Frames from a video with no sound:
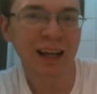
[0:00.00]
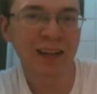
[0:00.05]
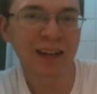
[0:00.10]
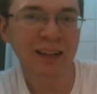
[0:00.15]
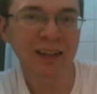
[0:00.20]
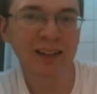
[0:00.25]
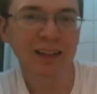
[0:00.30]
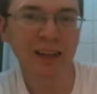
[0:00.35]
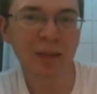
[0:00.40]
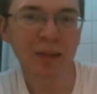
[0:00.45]

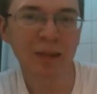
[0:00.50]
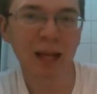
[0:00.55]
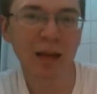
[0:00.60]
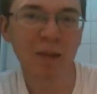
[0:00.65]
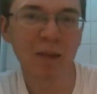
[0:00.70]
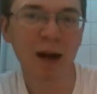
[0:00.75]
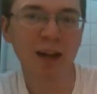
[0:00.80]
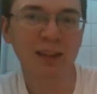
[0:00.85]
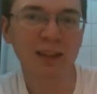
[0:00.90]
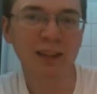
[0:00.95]
There's something
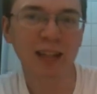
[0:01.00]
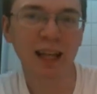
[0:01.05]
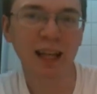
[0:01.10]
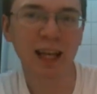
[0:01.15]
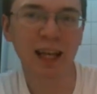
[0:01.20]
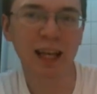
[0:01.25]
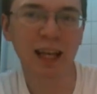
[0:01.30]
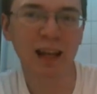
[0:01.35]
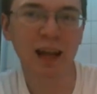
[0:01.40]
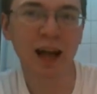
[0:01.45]
about
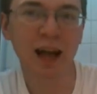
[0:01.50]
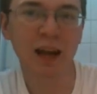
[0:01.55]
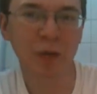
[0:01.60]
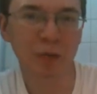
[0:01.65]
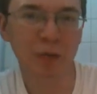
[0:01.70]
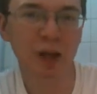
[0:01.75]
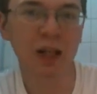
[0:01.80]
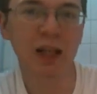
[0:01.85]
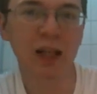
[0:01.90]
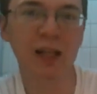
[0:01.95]
seeing
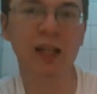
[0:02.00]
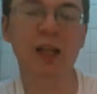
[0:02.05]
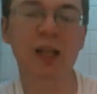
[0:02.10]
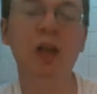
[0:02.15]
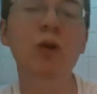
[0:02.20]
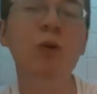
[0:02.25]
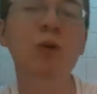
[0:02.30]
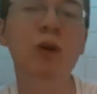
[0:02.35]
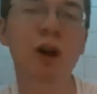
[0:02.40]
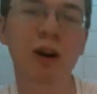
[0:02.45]
like really
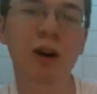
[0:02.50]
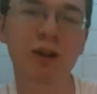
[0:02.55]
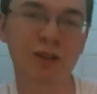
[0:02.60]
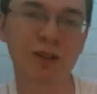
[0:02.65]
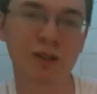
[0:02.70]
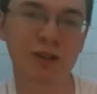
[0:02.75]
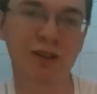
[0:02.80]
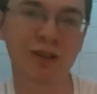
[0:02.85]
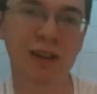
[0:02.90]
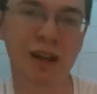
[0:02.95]
cute
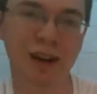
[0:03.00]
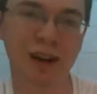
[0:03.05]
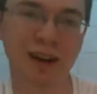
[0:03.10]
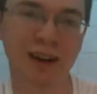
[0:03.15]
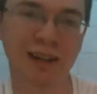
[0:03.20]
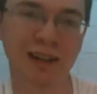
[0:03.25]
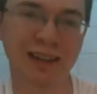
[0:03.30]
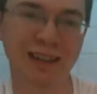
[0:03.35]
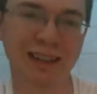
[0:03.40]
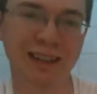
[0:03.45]
cartoon
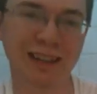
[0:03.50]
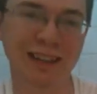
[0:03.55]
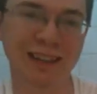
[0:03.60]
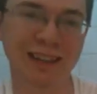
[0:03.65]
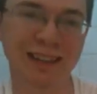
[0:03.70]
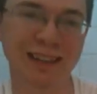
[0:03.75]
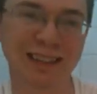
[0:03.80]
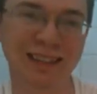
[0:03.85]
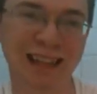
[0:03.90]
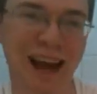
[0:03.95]

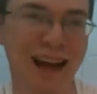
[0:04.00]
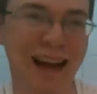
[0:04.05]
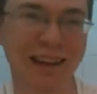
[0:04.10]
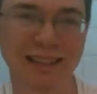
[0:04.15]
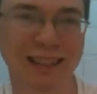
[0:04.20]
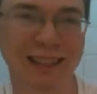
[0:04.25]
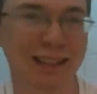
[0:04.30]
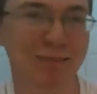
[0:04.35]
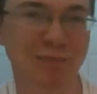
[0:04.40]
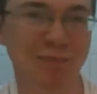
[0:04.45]
characters kind
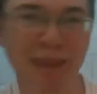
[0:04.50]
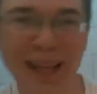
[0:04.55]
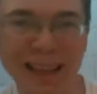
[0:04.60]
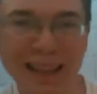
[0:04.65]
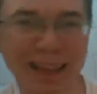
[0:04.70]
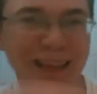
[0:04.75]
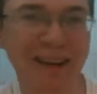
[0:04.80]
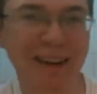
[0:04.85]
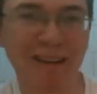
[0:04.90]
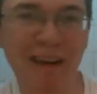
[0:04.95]
of just
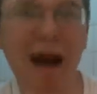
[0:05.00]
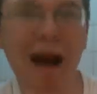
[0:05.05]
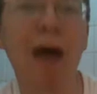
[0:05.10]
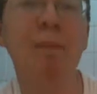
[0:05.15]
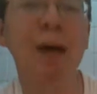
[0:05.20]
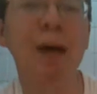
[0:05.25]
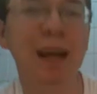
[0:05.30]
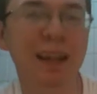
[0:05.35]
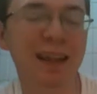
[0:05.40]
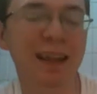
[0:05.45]
beating the
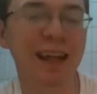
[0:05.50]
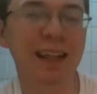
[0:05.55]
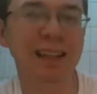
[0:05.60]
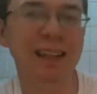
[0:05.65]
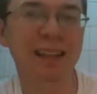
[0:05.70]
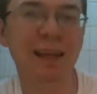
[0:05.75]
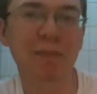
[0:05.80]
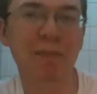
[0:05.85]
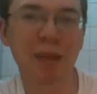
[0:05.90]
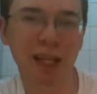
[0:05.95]
crap out of
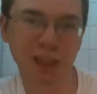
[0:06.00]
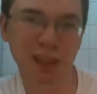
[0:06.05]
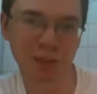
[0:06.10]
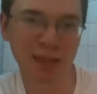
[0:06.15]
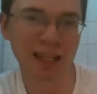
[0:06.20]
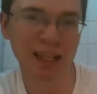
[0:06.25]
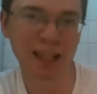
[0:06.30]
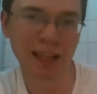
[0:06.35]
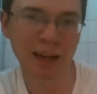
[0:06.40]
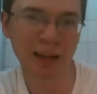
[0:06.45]
things that makes
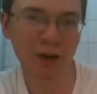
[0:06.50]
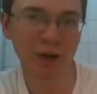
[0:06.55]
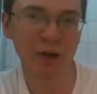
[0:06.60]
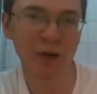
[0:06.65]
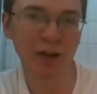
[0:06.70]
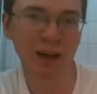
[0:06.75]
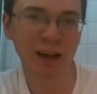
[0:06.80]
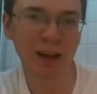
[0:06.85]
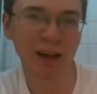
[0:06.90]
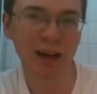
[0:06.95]
me
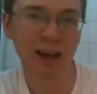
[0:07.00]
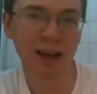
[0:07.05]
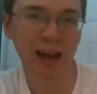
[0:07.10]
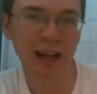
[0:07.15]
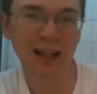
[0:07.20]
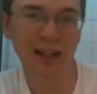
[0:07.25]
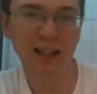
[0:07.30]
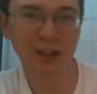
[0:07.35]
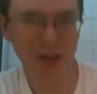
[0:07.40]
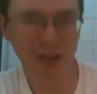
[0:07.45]
giggle.
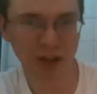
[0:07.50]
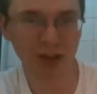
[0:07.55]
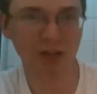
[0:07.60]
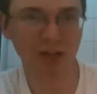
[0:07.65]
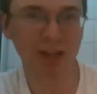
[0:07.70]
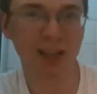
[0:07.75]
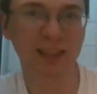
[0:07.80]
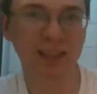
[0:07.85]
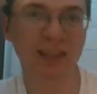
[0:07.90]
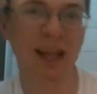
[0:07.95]
And this show
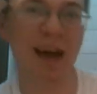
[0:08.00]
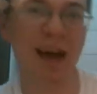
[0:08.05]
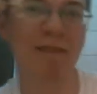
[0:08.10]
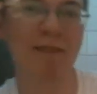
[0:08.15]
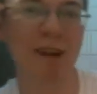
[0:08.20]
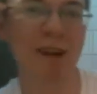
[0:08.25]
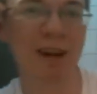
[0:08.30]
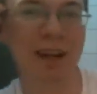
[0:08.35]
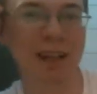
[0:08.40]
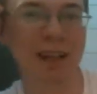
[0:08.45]
does that
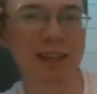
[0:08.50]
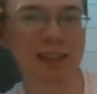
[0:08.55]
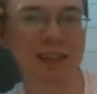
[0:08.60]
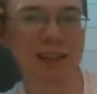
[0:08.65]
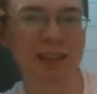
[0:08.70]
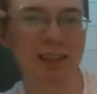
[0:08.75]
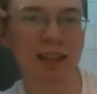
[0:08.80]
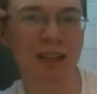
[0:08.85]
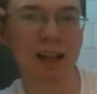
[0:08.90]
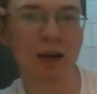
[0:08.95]
very
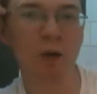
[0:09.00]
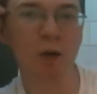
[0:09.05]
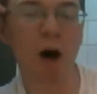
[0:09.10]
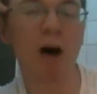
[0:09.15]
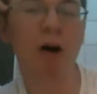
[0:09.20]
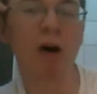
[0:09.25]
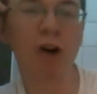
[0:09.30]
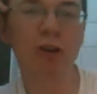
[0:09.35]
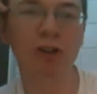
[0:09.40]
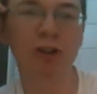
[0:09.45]
consistently while
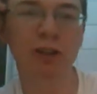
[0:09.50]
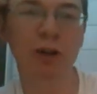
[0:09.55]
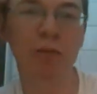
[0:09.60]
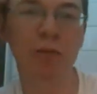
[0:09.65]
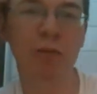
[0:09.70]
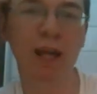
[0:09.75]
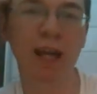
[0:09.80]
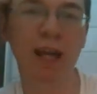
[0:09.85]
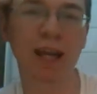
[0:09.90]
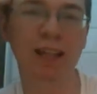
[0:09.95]
also
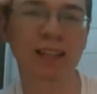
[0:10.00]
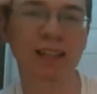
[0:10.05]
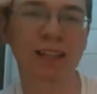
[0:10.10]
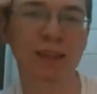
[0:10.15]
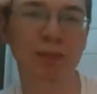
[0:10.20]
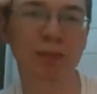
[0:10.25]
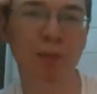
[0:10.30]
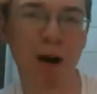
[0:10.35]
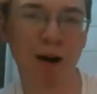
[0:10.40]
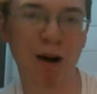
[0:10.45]
being
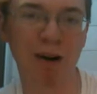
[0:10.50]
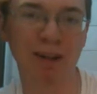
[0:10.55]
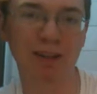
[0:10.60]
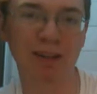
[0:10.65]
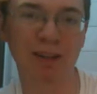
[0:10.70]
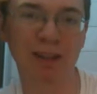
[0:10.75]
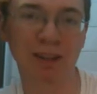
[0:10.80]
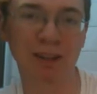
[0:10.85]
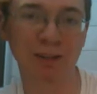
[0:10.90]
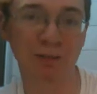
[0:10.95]

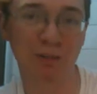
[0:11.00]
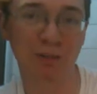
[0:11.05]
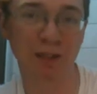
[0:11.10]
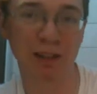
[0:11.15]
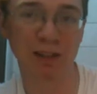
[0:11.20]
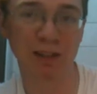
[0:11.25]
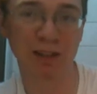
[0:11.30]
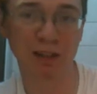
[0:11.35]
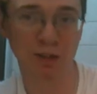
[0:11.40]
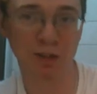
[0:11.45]
smart.
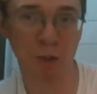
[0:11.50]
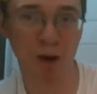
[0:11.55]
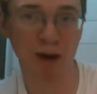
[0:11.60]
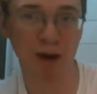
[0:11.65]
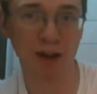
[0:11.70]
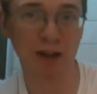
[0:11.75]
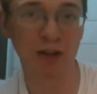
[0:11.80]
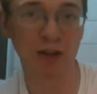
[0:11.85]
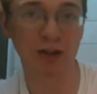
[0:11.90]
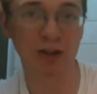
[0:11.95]
This is one
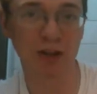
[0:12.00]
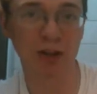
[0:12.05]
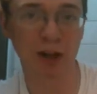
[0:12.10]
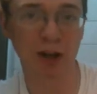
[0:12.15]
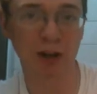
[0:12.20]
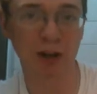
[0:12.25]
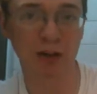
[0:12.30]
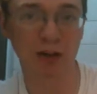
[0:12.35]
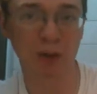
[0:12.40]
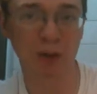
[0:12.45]
of those
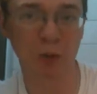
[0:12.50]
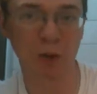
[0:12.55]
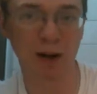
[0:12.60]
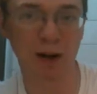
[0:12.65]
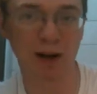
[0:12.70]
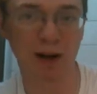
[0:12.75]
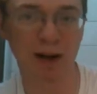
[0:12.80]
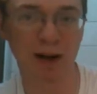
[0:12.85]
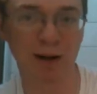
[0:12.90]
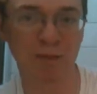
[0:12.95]
shows
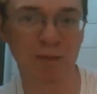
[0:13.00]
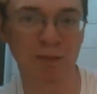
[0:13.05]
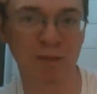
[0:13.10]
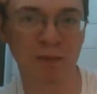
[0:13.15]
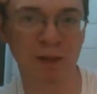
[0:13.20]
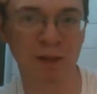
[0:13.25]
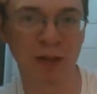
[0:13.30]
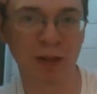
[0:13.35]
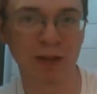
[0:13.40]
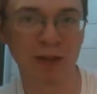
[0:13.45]
where
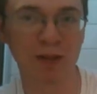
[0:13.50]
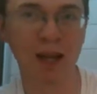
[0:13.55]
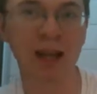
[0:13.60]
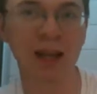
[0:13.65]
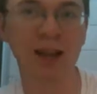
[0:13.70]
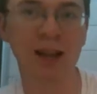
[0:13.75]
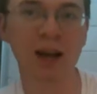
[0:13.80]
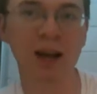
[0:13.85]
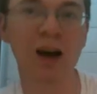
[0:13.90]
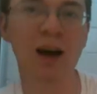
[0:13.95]
you
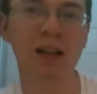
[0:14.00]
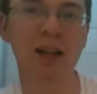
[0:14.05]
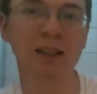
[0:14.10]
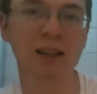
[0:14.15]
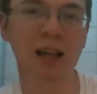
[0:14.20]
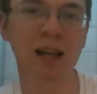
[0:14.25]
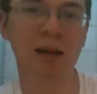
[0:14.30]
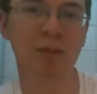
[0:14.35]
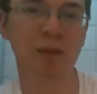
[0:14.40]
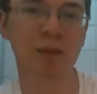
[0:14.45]
take the
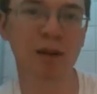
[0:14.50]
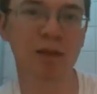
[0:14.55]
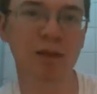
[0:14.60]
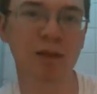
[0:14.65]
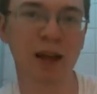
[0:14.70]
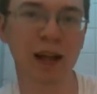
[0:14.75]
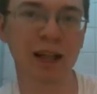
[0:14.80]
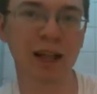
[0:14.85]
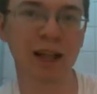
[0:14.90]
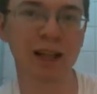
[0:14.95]
concept of
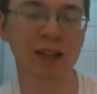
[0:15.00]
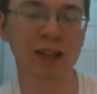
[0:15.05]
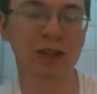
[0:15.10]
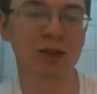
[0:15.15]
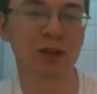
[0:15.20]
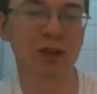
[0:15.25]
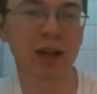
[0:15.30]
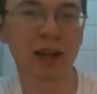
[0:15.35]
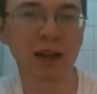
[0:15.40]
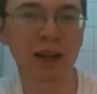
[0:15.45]
like these
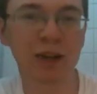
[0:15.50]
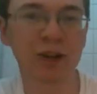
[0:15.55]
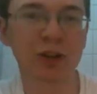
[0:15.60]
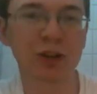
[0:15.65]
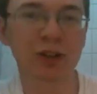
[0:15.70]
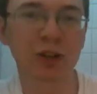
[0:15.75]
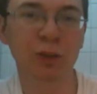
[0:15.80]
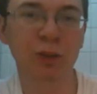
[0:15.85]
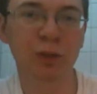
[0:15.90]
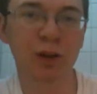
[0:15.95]
three little
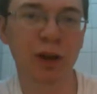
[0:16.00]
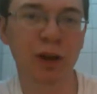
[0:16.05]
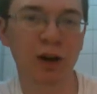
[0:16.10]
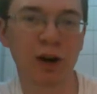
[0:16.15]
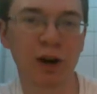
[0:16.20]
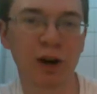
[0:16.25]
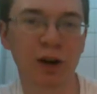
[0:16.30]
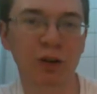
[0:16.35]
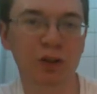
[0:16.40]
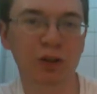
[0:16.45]

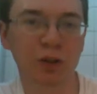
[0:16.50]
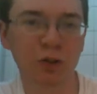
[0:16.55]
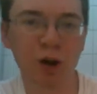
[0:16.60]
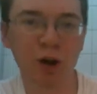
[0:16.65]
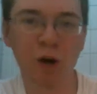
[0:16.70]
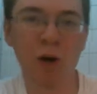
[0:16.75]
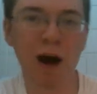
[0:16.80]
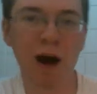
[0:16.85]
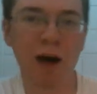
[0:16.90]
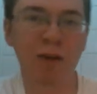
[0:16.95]
superheroes who
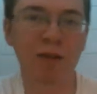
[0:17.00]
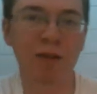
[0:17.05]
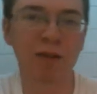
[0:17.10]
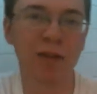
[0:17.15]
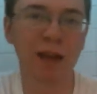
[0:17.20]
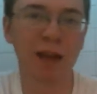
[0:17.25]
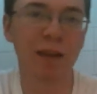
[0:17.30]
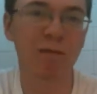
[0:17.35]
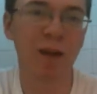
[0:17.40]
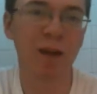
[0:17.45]
go out
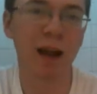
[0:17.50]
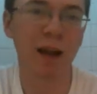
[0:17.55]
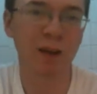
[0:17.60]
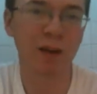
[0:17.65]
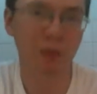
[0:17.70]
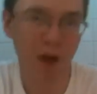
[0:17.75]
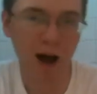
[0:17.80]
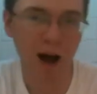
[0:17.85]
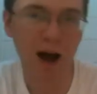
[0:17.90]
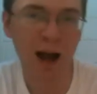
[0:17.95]
and they fight
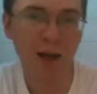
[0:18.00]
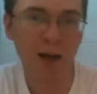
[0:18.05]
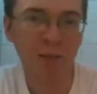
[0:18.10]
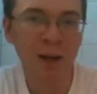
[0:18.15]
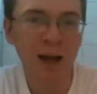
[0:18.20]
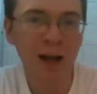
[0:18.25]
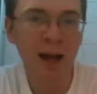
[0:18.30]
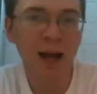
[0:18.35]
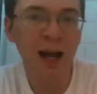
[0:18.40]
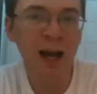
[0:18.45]
crime,
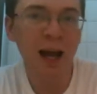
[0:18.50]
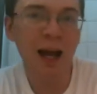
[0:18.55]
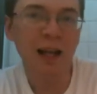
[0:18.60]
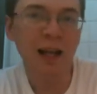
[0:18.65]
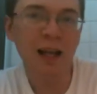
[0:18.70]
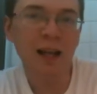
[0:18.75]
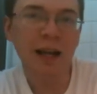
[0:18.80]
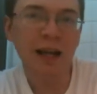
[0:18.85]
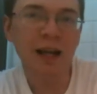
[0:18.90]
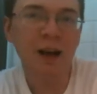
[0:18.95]

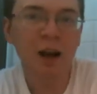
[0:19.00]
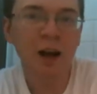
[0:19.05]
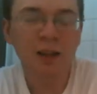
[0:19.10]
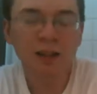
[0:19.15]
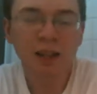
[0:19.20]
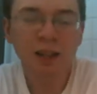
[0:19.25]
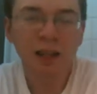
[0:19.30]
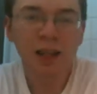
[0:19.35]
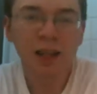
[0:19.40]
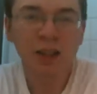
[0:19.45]
and then they
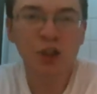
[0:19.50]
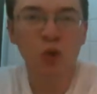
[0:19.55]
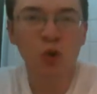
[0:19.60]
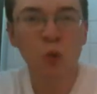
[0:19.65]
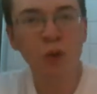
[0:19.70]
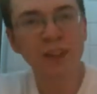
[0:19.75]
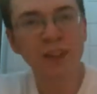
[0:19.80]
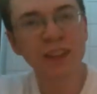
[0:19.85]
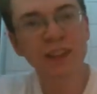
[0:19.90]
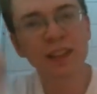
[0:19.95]
constantly
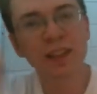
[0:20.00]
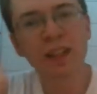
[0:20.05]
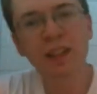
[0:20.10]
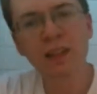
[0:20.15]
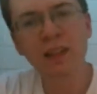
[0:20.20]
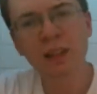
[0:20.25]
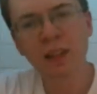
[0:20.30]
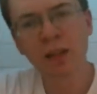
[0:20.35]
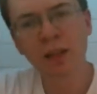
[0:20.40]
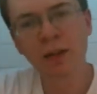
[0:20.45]
twist
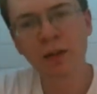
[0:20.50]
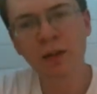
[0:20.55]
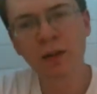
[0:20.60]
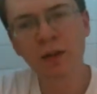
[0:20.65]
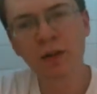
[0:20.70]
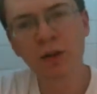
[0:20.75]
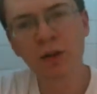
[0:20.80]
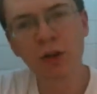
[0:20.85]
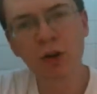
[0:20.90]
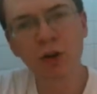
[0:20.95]
it
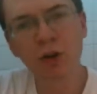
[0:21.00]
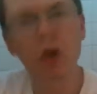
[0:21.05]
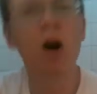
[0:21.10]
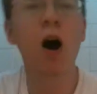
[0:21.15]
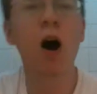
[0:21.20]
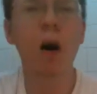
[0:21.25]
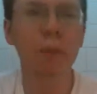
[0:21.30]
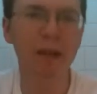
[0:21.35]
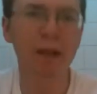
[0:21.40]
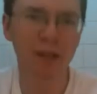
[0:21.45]
to do
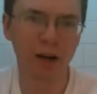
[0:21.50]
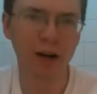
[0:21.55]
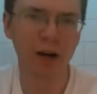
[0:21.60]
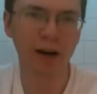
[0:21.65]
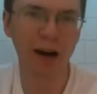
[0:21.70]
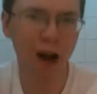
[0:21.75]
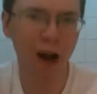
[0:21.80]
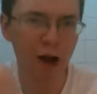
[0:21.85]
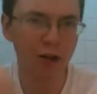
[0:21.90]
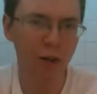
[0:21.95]

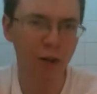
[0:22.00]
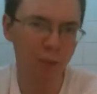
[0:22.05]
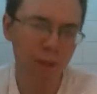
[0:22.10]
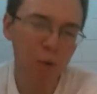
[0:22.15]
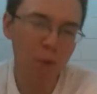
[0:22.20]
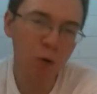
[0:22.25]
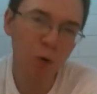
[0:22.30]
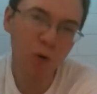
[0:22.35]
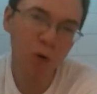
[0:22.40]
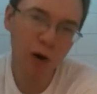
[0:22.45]
commentary on the
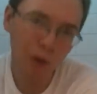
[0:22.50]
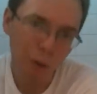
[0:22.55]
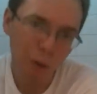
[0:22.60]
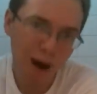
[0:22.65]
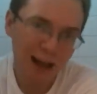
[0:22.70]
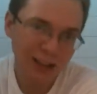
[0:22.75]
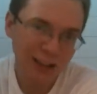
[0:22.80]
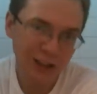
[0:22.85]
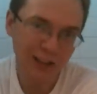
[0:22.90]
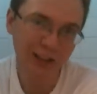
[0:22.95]
people who are
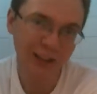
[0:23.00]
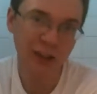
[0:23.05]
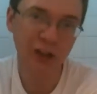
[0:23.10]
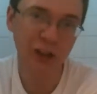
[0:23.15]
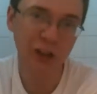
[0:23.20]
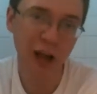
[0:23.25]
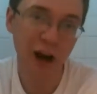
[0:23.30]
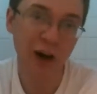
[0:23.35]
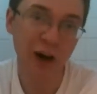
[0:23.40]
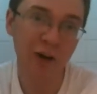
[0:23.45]
watching the
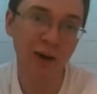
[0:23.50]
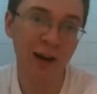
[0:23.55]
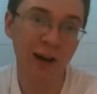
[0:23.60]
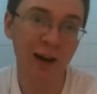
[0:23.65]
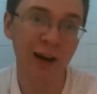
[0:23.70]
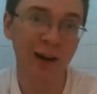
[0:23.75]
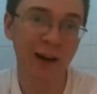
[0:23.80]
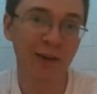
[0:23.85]
show.